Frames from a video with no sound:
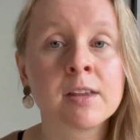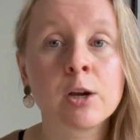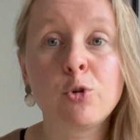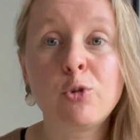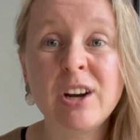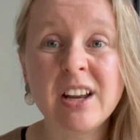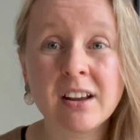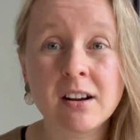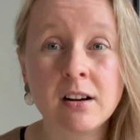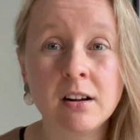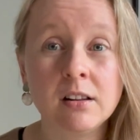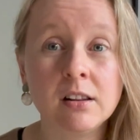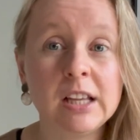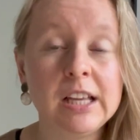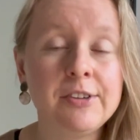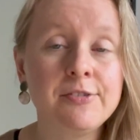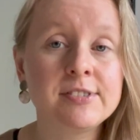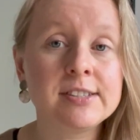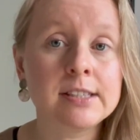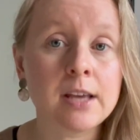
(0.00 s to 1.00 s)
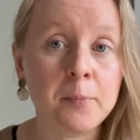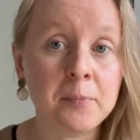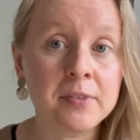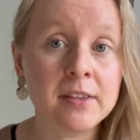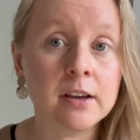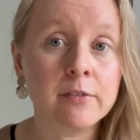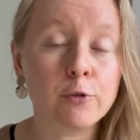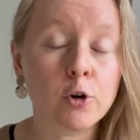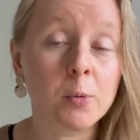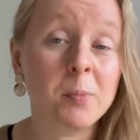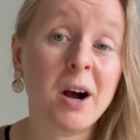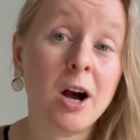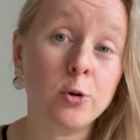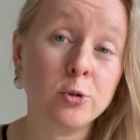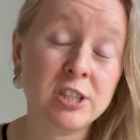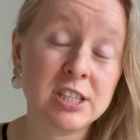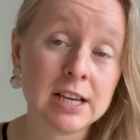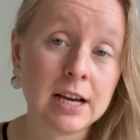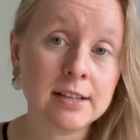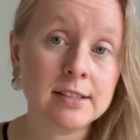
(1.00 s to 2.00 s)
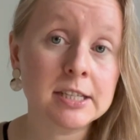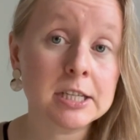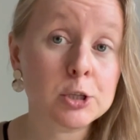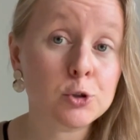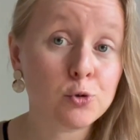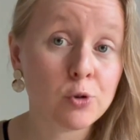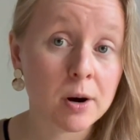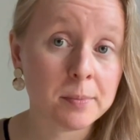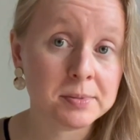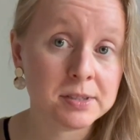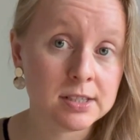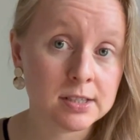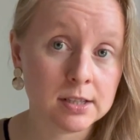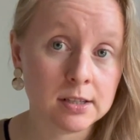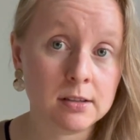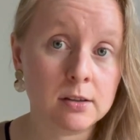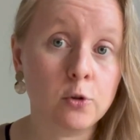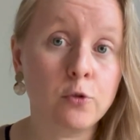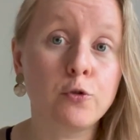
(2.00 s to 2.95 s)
critical if something from outside disrupts it.